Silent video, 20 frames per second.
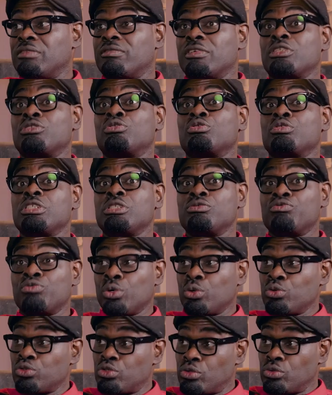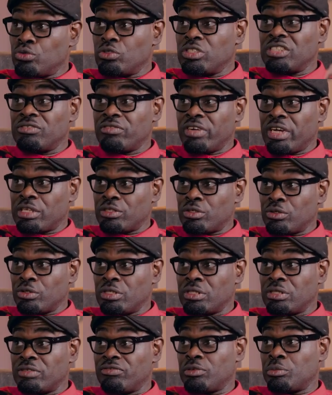eventually rose to director
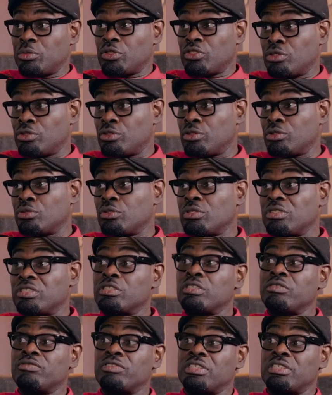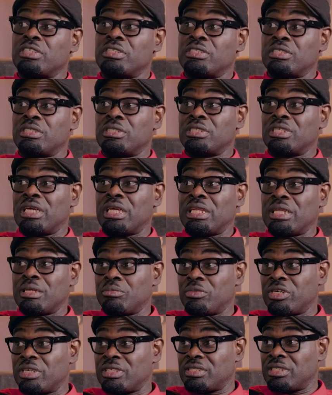in pharmaceutical services in the
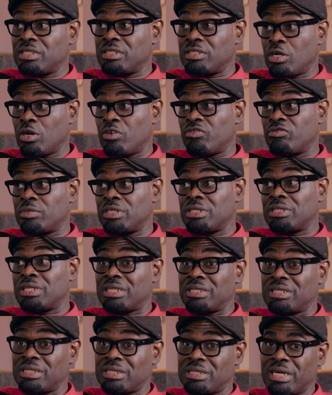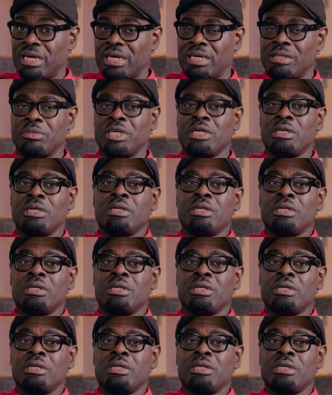Anambra state government at the time.